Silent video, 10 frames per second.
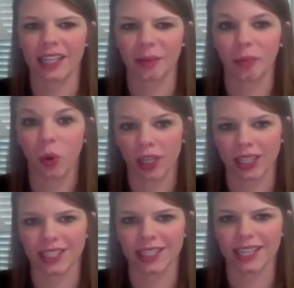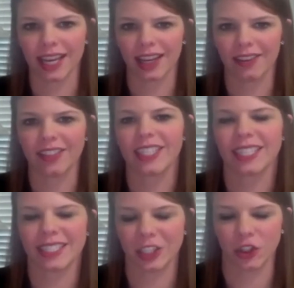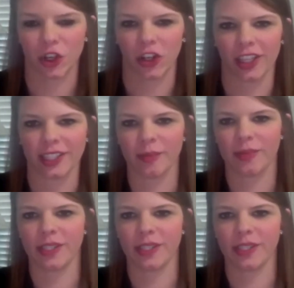the importance of citizen journalism.